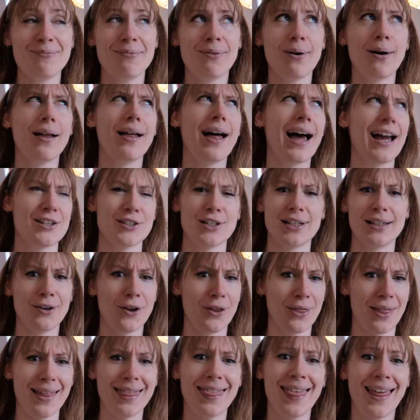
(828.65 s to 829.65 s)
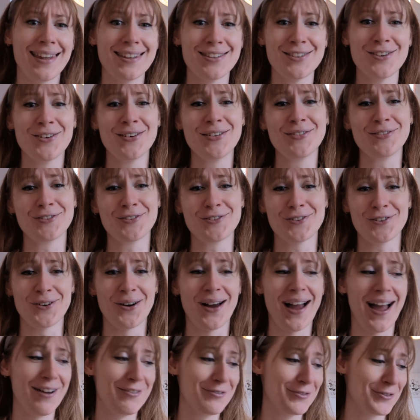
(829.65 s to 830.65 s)
Well, actually no, that's not even true.
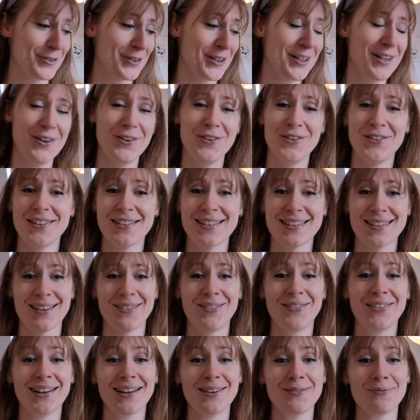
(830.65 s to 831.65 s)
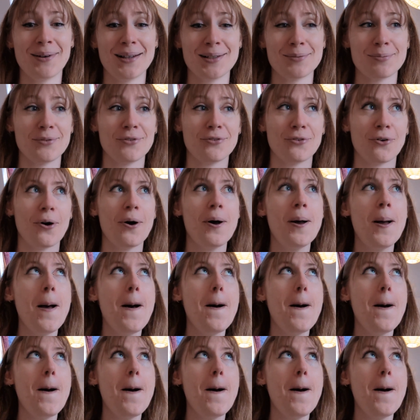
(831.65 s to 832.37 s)
I have fallen onto someone in a bus before,